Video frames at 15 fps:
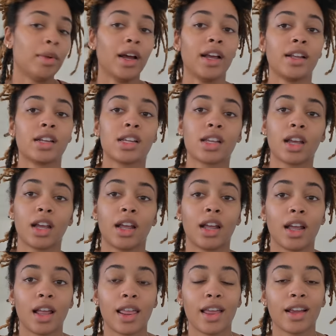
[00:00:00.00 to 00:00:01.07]
But
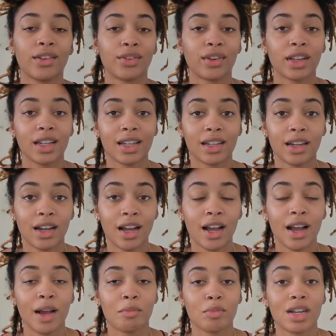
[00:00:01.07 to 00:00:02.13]
thankfully,
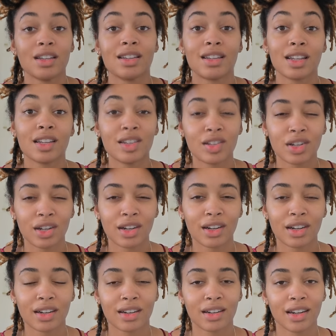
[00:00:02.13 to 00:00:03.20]
my sister
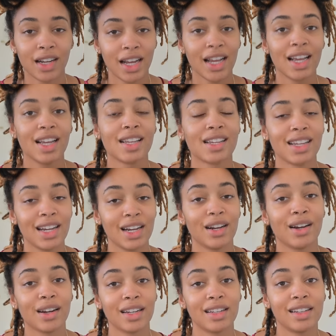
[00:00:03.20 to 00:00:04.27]
is
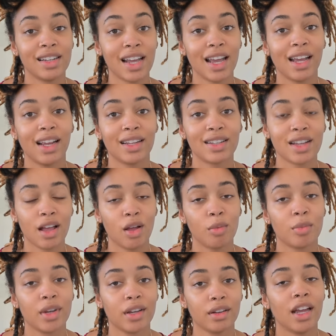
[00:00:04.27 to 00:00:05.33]
here today to
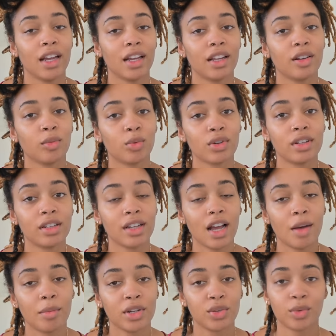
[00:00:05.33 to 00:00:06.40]
help me, and we'll see how
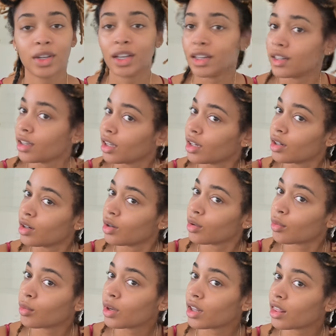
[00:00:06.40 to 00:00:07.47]
much we get done
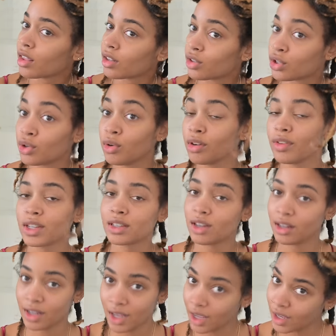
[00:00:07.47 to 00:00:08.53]
with two of us
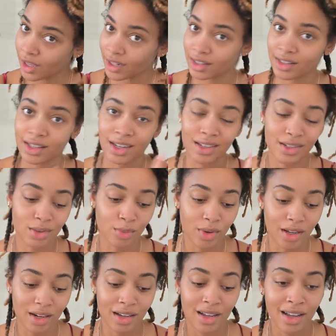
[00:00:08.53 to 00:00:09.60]
on the head instead of just
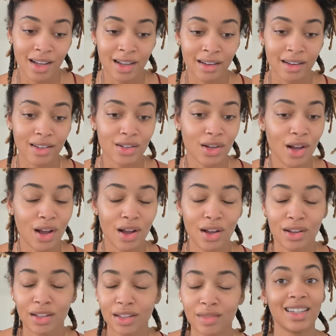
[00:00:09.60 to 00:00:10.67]
one. Cause
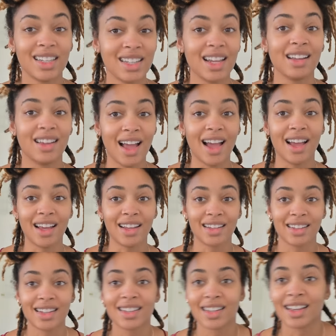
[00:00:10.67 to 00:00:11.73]
y'all, it's a lot,
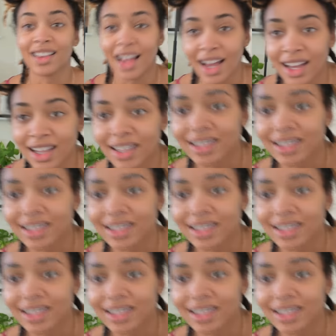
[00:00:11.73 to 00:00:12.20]
it's a lot.